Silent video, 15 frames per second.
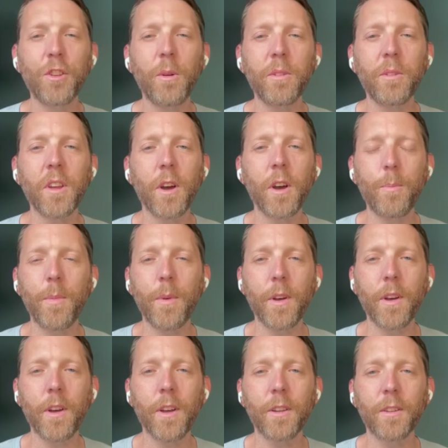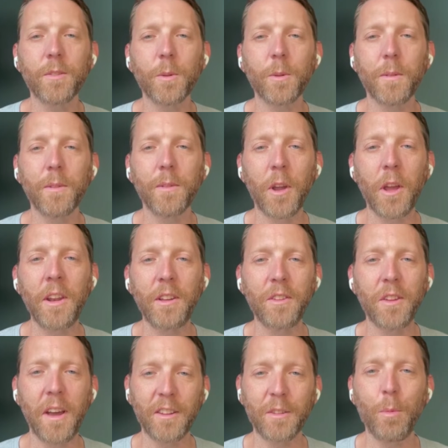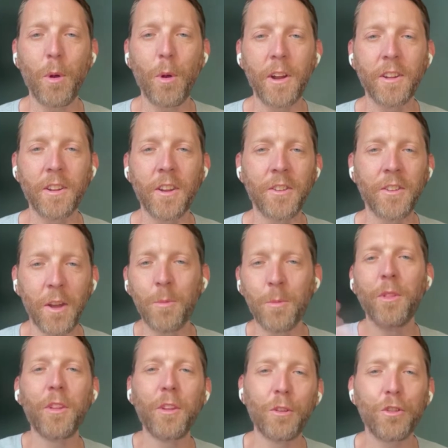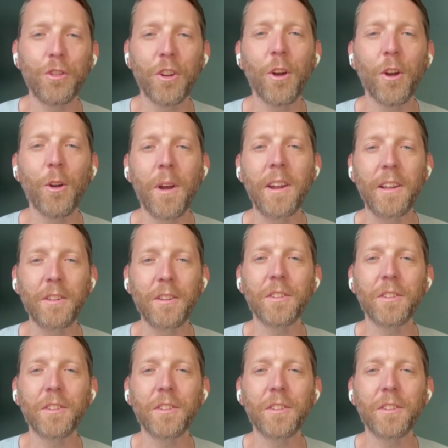shows up sort of looking exasperated and done with this shit already.